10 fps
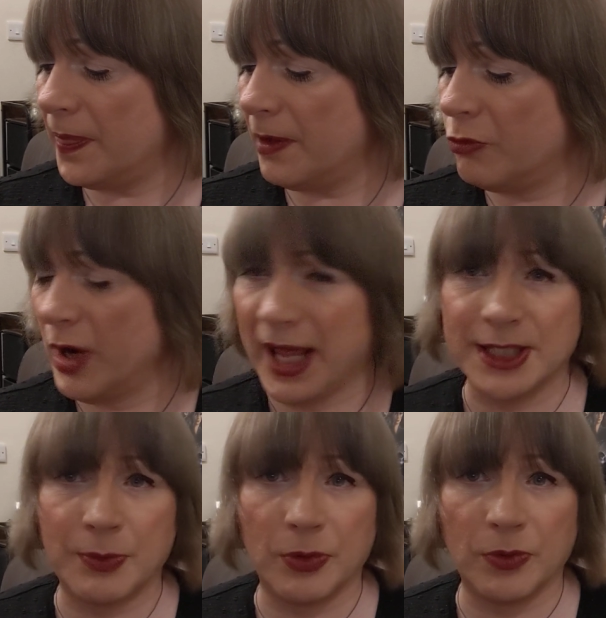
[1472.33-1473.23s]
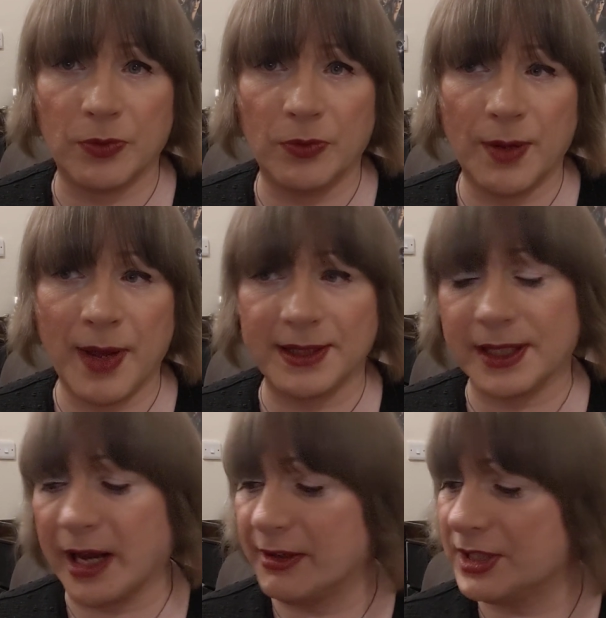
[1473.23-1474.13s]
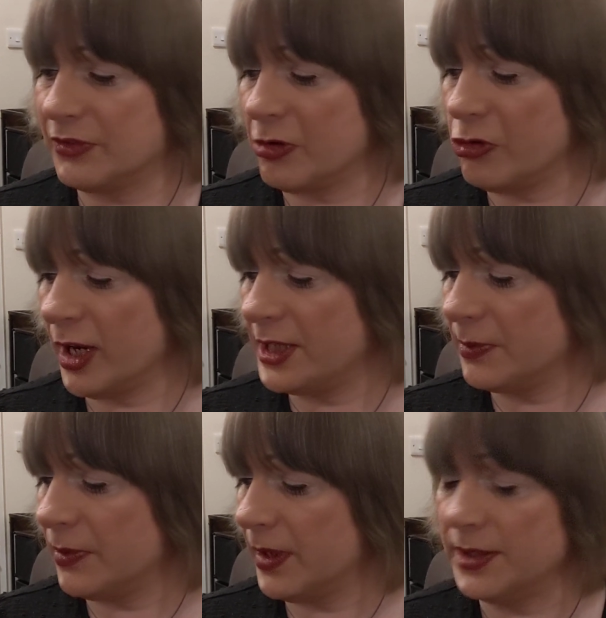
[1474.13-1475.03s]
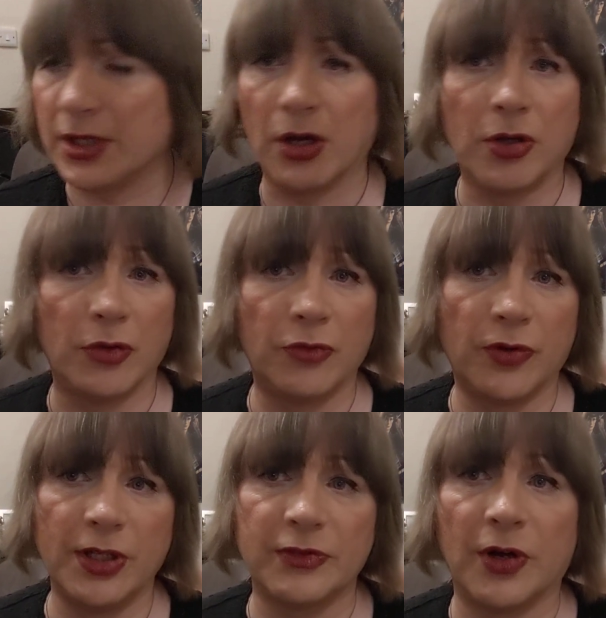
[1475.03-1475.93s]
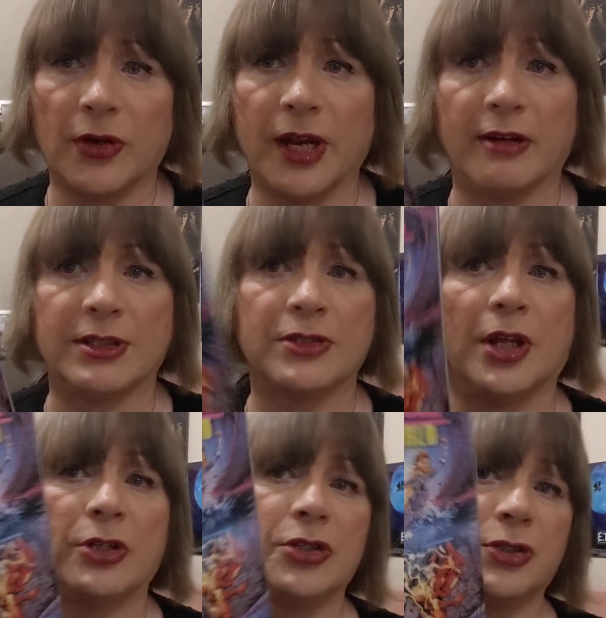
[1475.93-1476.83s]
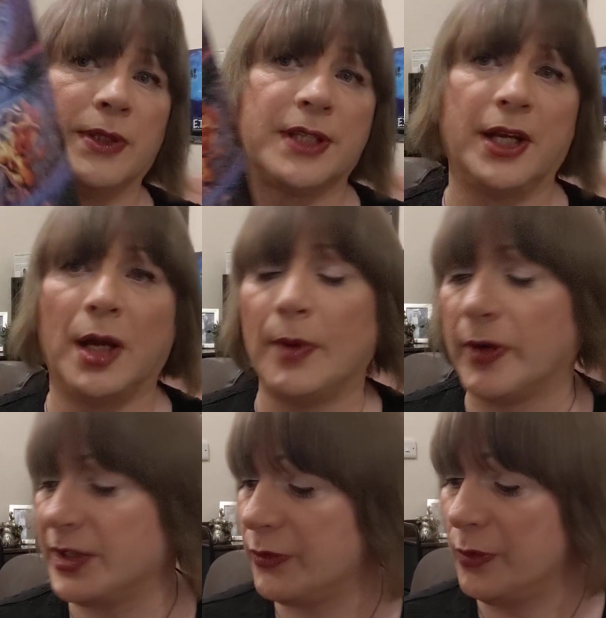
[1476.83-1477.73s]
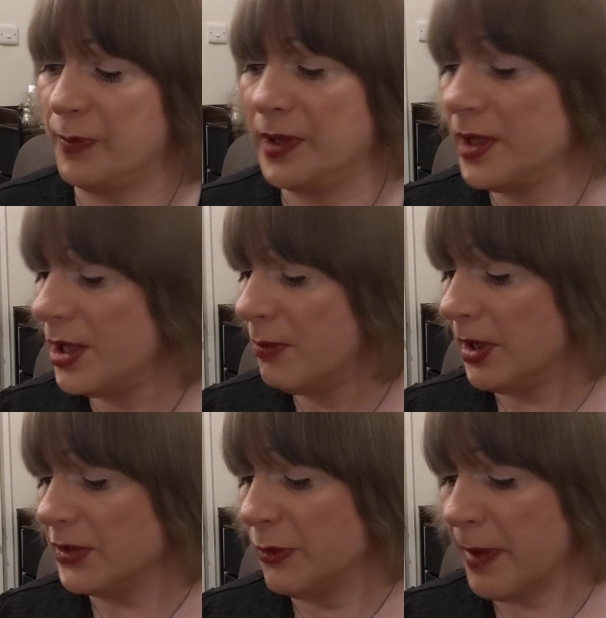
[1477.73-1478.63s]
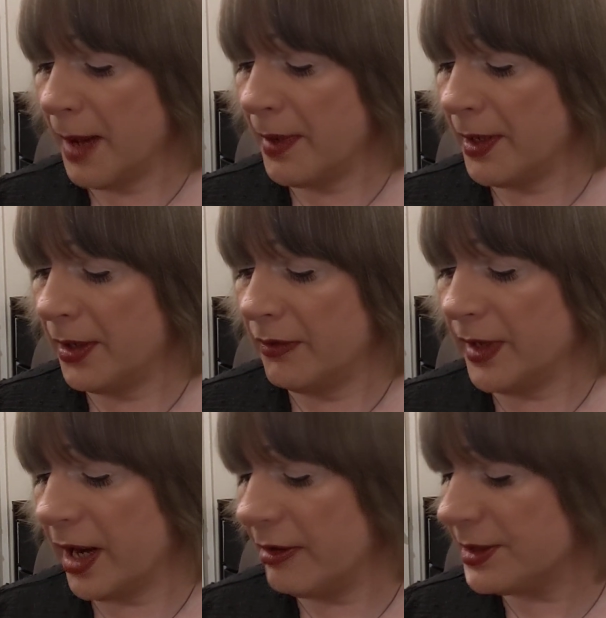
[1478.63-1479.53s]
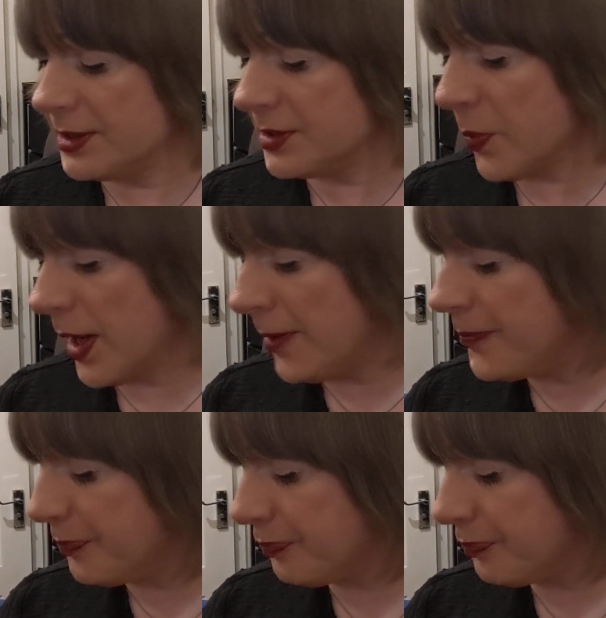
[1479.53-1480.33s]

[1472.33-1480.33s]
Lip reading: relatable. He makes the characters very relatable. He's got a good voice for all the characters, not just the ones that he normally writes, but also Batman and other characters as well.